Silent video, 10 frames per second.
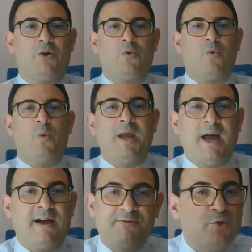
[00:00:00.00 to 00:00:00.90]
we
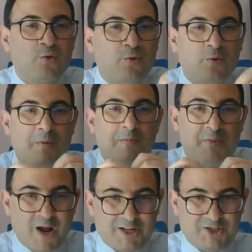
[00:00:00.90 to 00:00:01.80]
have two
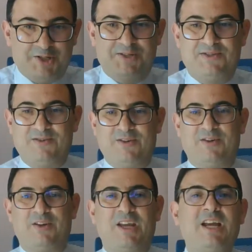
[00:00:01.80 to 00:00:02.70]
branches.
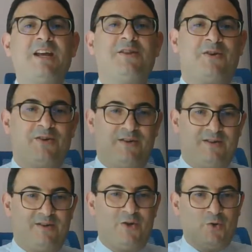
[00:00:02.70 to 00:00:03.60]
Either
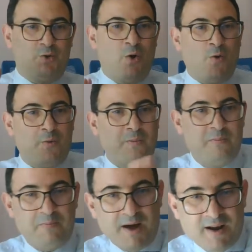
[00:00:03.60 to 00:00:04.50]
you go
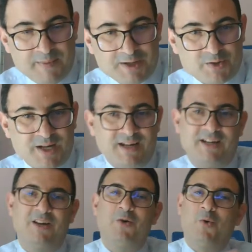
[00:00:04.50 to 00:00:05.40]

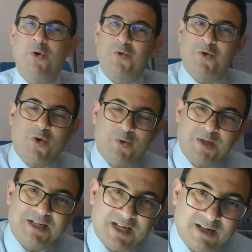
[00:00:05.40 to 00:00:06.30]
parametric or you go
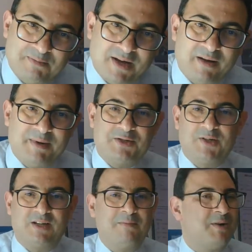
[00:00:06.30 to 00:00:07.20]

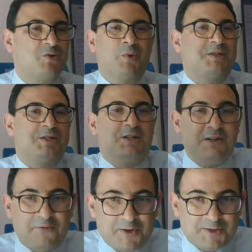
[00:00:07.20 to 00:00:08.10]
non-parametric. But what's the
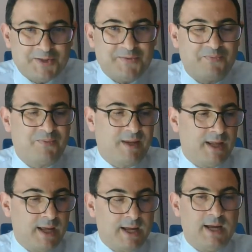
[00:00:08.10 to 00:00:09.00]
difference?
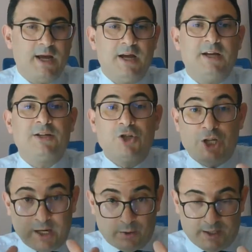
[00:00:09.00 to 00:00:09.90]

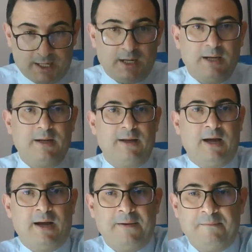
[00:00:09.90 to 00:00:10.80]
Generally,
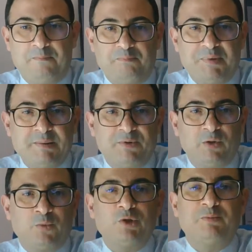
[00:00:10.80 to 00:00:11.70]
people
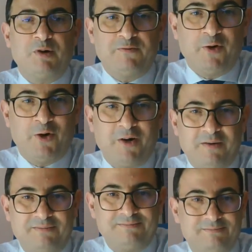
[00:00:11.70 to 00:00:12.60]
would
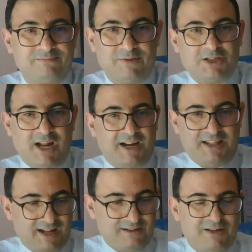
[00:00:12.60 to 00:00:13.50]
prefer, just like
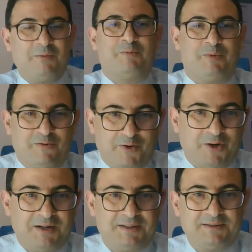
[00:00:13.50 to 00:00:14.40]
that, they would
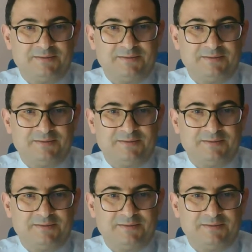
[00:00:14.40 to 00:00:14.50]
prefer,